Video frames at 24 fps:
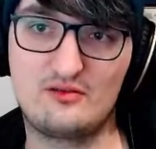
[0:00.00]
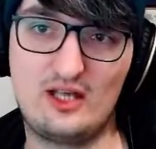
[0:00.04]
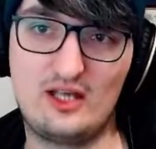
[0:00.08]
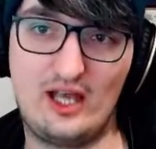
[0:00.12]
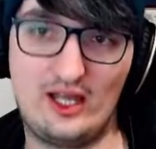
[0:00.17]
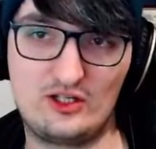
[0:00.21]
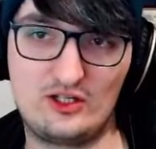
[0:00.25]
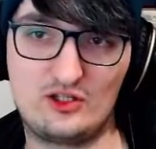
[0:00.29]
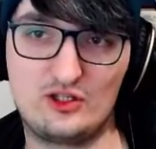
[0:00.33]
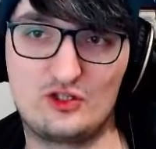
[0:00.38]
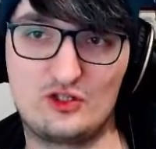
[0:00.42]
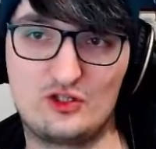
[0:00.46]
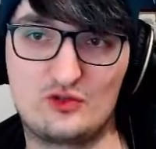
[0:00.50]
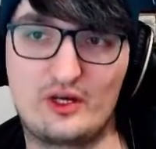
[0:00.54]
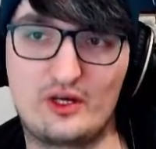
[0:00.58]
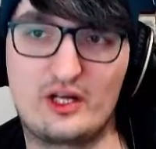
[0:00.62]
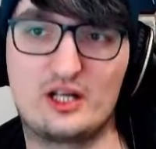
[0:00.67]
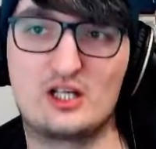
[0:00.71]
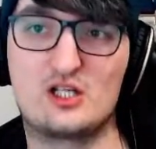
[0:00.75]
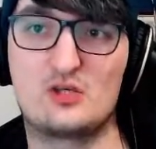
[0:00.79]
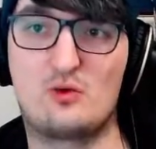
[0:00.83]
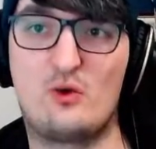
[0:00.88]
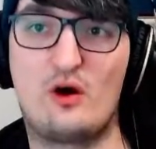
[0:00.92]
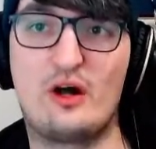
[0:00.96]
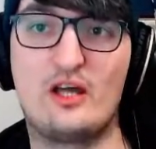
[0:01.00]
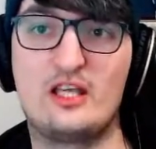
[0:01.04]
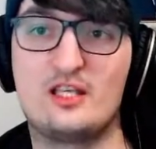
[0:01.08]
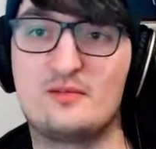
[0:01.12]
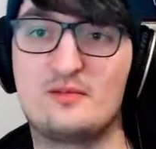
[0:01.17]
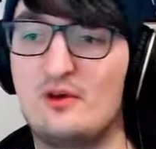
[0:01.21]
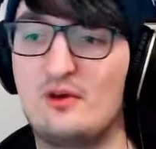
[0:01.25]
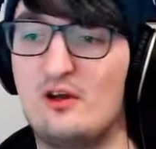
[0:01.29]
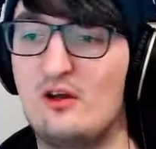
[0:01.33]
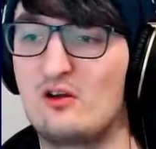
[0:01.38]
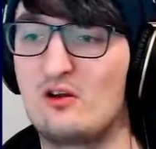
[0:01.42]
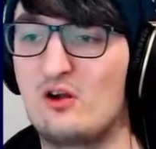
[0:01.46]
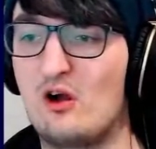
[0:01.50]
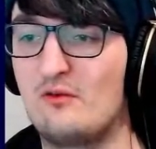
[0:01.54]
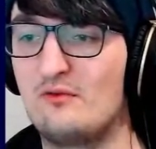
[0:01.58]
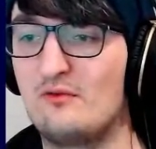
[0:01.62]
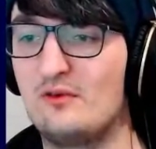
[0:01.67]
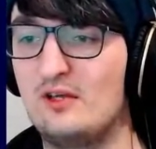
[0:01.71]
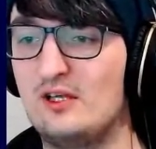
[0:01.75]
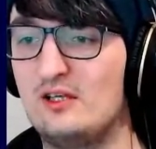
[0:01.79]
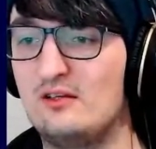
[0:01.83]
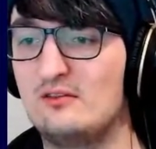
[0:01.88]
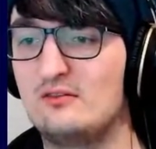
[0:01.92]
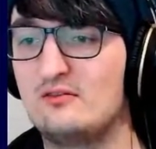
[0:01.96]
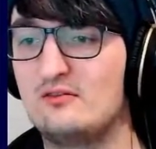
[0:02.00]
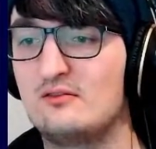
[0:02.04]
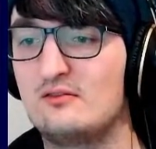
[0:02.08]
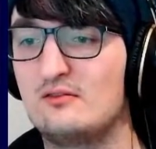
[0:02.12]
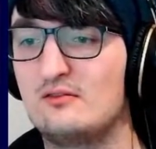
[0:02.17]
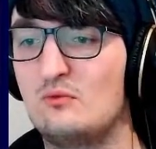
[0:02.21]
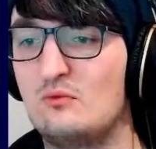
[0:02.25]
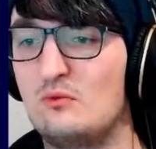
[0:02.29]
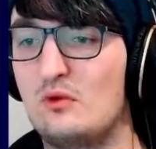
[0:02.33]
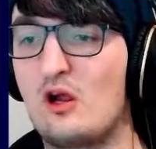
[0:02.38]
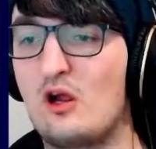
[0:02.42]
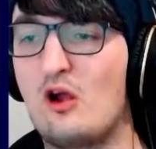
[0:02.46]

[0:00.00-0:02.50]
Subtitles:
it should trigger twice per coffee. We're